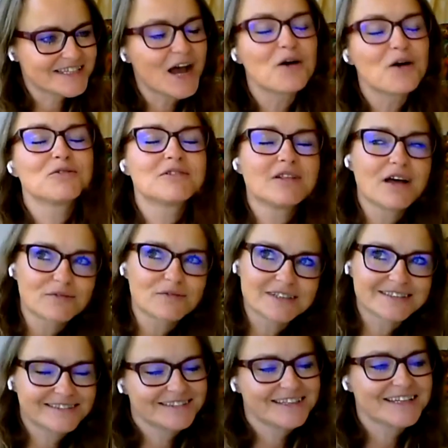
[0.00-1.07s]
I would love it.
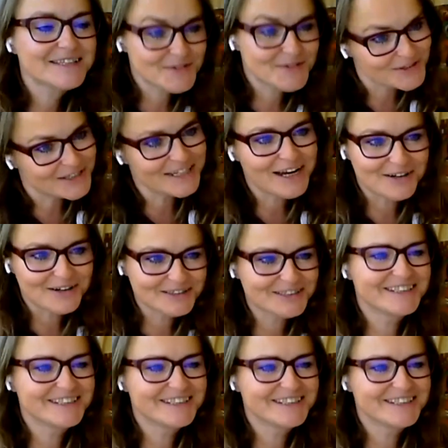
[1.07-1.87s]
It's really hard.